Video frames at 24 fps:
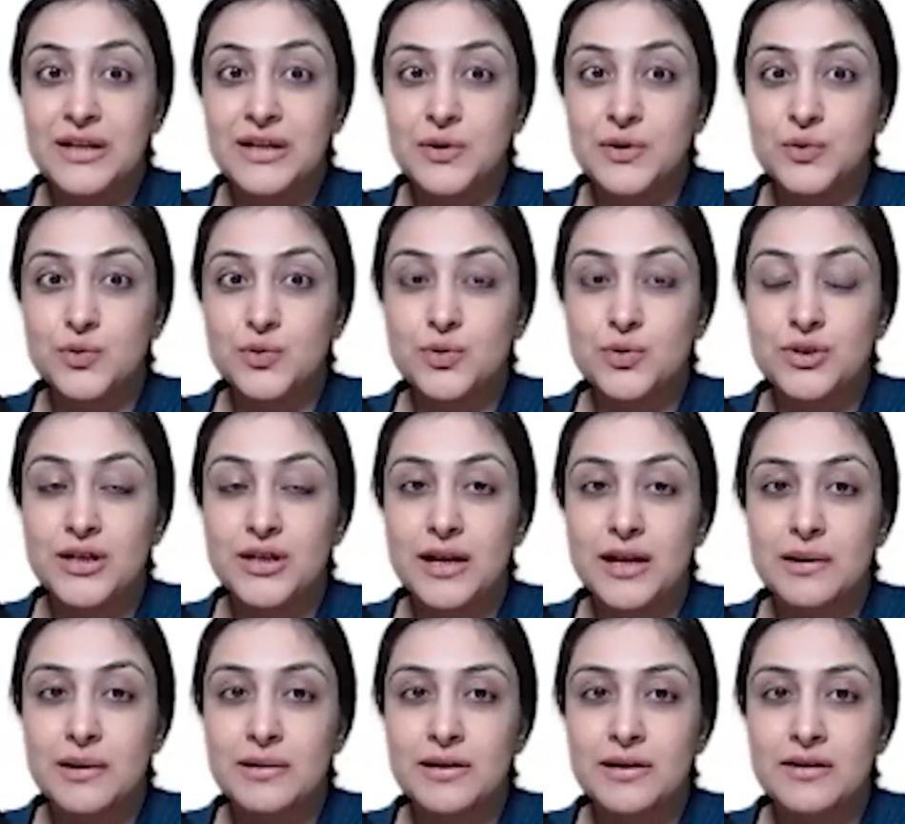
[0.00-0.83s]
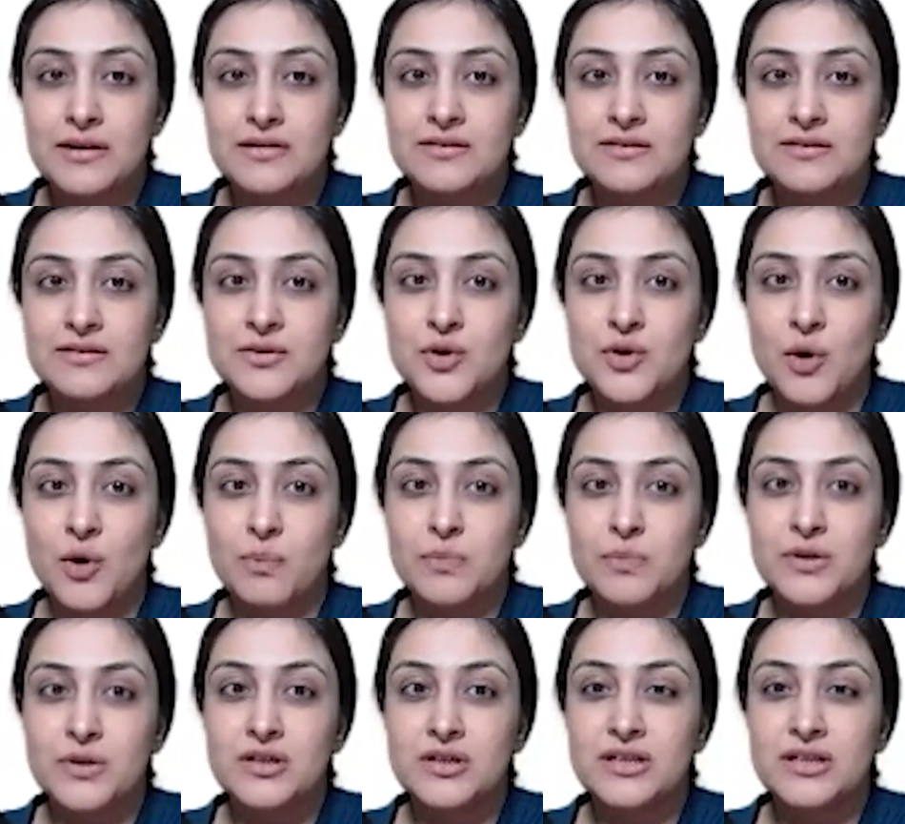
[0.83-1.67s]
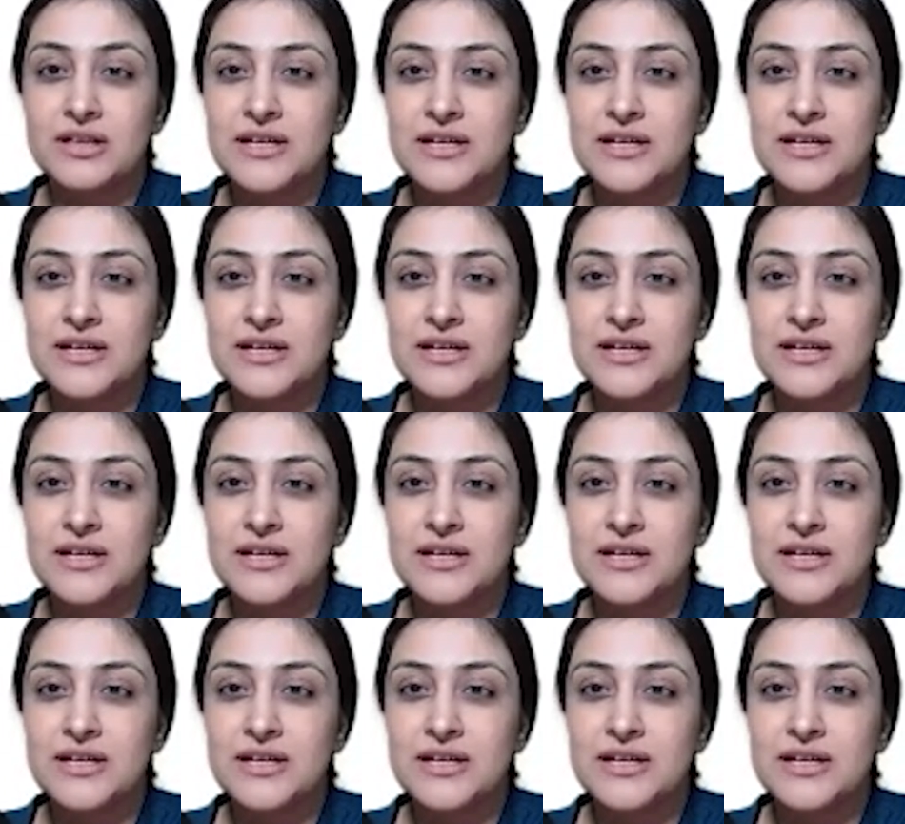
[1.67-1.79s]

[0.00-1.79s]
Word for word: You know, there are uh, Doppler